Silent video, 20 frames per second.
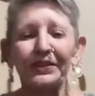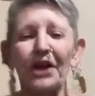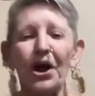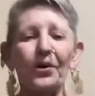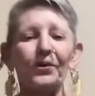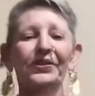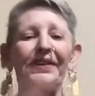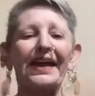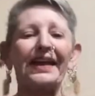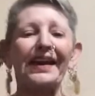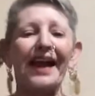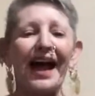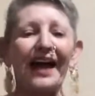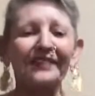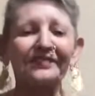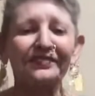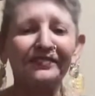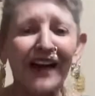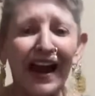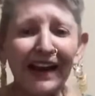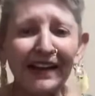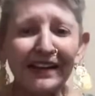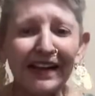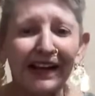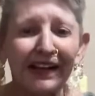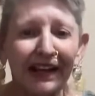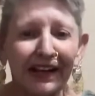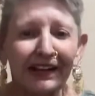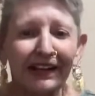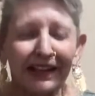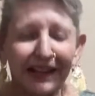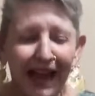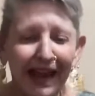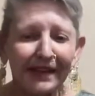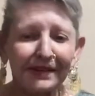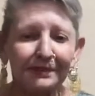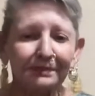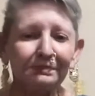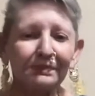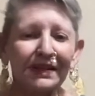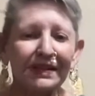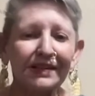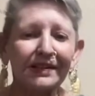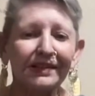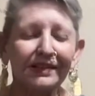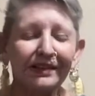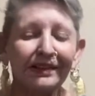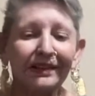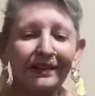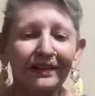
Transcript: know that Advaita enlightenment